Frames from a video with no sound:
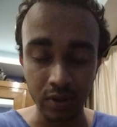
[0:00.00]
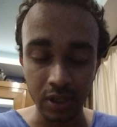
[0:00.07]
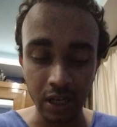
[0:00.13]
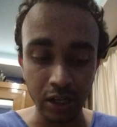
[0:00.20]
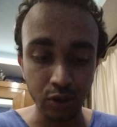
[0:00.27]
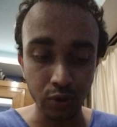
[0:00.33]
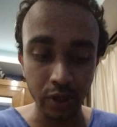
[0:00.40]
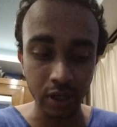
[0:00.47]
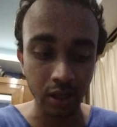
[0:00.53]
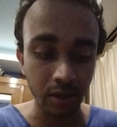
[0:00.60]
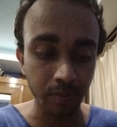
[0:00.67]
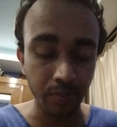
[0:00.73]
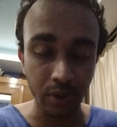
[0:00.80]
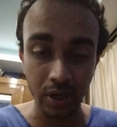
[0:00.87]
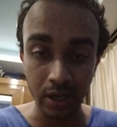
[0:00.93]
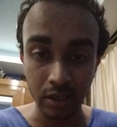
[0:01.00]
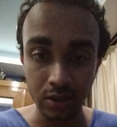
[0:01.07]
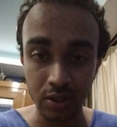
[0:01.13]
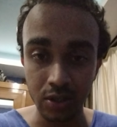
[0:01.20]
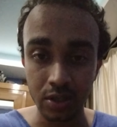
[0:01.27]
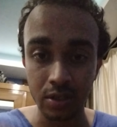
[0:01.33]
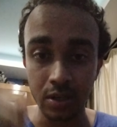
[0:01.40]
day-to-day
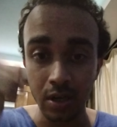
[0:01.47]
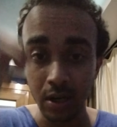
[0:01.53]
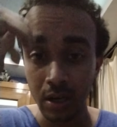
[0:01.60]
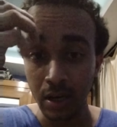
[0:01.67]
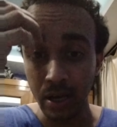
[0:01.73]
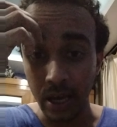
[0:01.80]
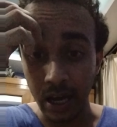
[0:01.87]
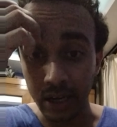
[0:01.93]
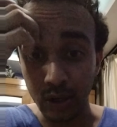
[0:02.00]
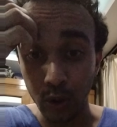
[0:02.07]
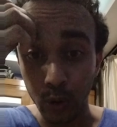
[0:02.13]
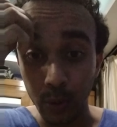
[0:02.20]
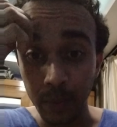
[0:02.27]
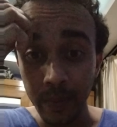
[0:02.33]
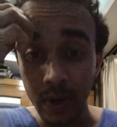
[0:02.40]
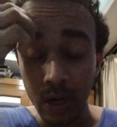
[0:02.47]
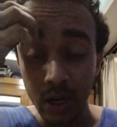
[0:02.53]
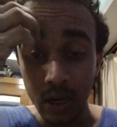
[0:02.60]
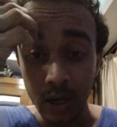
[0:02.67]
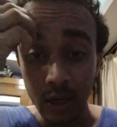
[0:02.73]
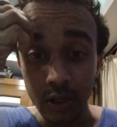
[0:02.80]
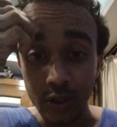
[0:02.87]
products at home.
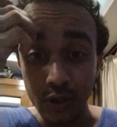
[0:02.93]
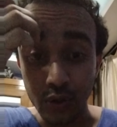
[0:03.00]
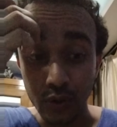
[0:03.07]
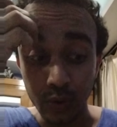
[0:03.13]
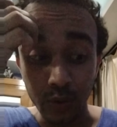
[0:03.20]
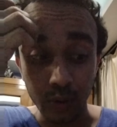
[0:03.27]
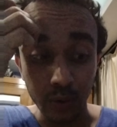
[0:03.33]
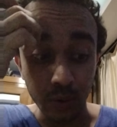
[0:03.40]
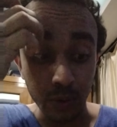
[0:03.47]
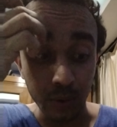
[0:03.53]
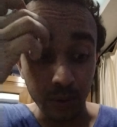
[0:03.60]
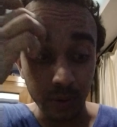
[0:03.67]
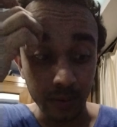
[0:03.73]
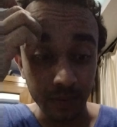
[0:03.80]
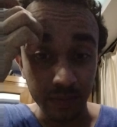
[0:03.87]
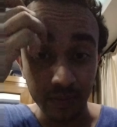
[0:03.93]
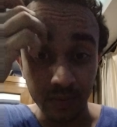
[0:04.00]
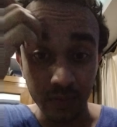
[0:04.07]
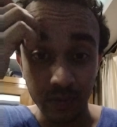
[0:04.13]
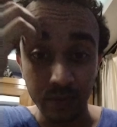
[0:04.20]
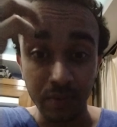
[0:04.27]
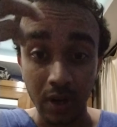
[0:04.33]
So
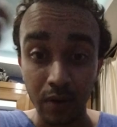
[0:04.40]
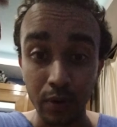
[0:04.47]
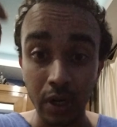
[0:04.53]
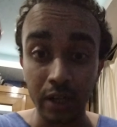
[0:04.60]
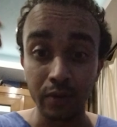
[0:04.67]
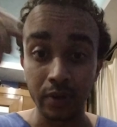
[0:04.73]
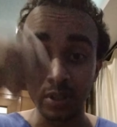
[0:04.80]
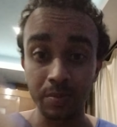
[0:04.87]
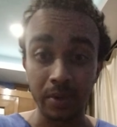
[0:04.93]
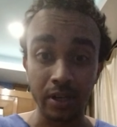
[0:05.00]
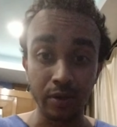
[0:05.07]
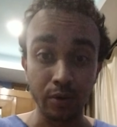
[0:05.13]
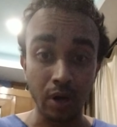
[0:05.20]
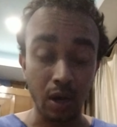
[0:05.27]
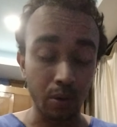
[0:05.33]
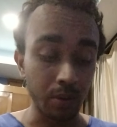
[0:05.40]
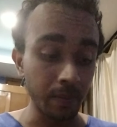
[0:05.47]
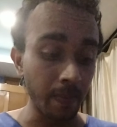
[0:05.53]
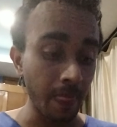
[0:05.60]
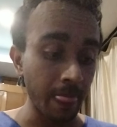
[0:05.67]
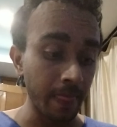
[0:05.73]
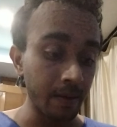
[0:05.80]
I would like to explain you how.
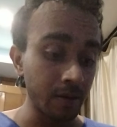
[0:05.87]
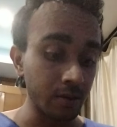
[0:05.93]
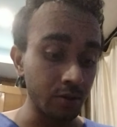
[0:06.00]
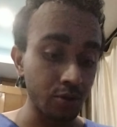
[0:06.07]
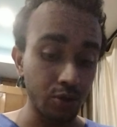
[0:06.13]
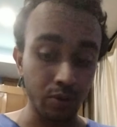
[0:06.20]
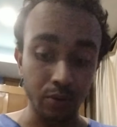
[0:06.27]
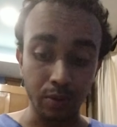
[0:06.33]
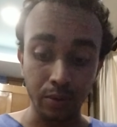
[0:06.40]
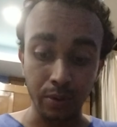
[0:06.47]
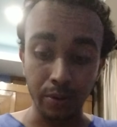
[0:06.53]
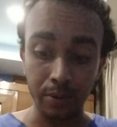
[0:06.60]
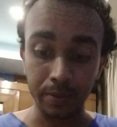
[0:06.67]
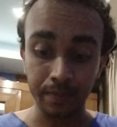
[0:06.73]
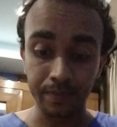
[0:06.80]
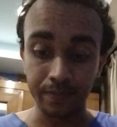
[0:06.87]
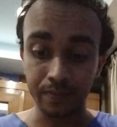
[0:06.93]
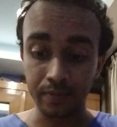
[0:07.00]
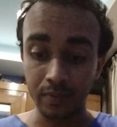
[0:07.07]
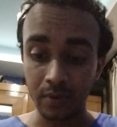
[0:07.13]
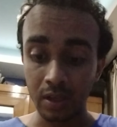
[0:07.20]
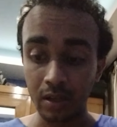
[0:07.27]
So
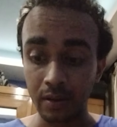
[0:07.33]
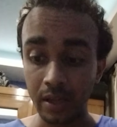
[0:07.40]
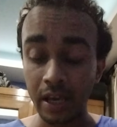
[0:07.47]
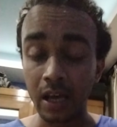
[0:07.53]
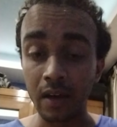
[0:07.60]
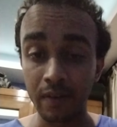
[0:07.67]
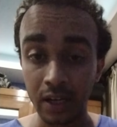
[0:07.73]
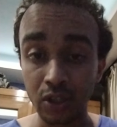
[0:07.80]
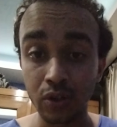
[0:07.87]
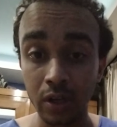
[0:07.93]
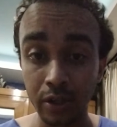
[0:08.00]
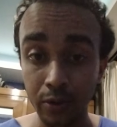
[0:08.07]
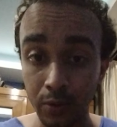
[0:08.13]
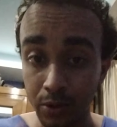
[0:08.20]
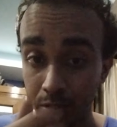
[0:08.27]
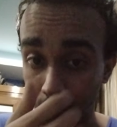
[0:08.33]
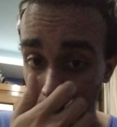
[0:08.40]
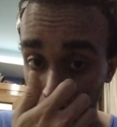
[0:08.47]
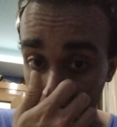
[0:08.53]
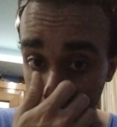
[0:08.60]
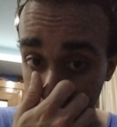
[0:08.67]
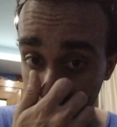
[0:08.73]
they have actually used
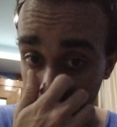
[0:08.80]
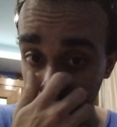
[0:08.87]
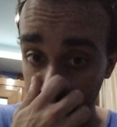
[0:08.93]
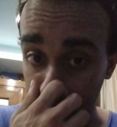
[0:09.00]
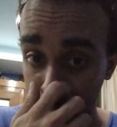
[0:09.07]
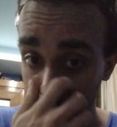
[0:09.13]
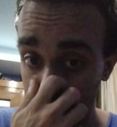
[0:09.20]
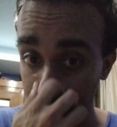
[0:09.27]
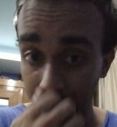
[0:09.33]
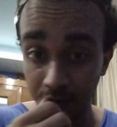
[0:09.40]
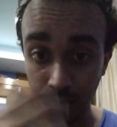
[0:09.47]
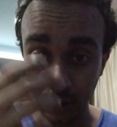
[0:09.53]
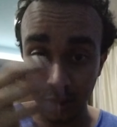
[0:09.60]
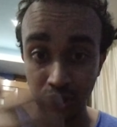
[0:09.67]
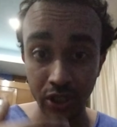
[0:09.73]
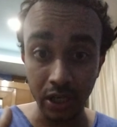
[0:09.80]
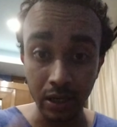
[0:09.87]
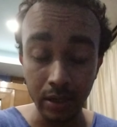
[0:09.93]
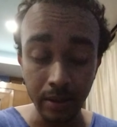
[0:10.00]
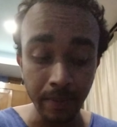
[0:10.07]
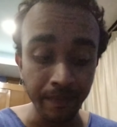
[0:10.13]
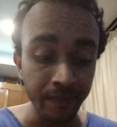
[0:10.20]
OHC material for the
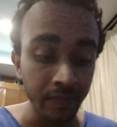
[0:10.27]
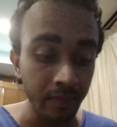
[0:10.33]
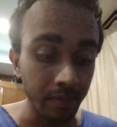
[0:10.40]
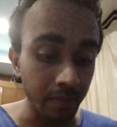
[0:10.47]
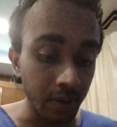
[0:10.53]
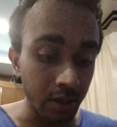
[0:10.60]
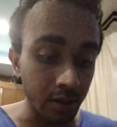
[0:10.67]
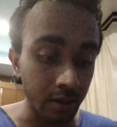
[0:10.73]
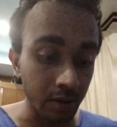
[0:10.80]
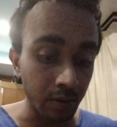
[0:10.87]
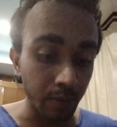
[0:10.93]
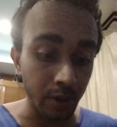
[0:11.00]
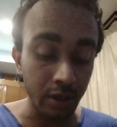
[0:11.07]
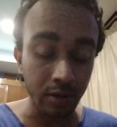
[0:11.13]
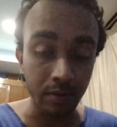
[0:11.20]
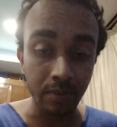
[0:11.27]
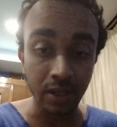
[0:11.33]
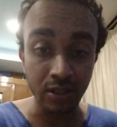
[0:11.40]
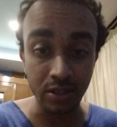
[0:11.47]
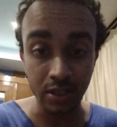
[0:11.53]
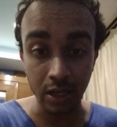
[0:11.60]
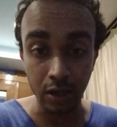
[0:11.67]
shield, but what
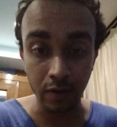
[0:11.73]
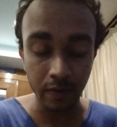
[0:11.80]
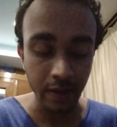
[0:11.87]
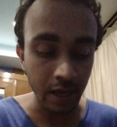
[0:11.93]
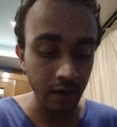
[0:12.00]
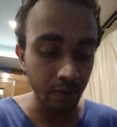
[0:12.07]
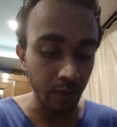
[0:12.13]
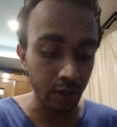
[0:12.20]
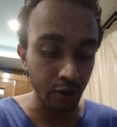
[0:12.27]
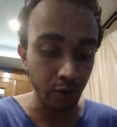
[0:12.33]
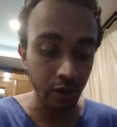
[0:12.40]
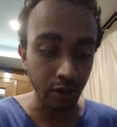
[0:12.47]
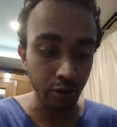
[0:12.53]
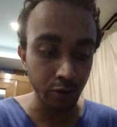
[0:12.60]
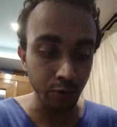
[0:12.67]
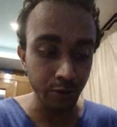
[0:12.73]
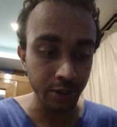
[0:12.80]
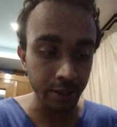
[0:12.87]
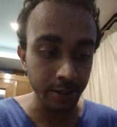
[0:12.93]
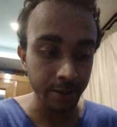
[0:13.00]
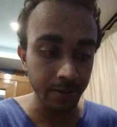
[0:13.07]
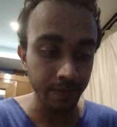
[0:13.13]
instead of that, what you can use
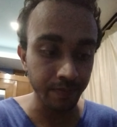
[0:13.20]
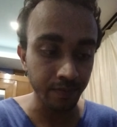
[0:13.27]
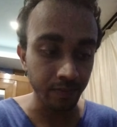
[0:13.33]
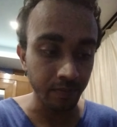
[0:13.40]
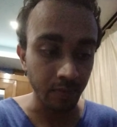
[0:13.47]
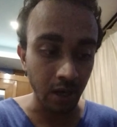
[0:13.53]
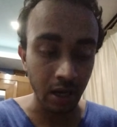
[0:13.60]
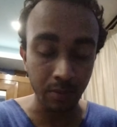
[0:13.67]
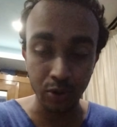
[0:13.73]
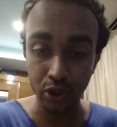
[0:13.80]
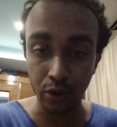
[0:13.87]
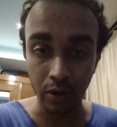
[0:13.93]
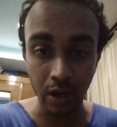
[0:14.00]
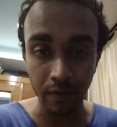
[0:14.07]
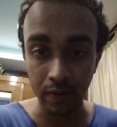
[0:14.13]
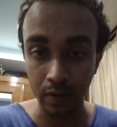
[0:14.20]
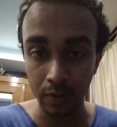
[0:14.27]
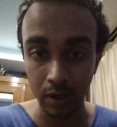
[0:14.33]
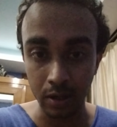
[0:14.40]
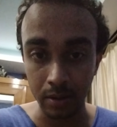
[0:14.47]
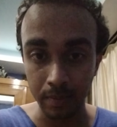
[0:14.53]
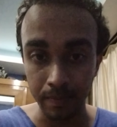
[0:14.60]
is, I'm sure
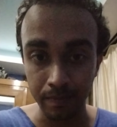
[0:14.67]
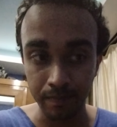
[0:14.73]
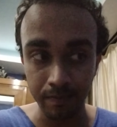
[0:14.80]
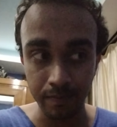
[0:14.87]
everyone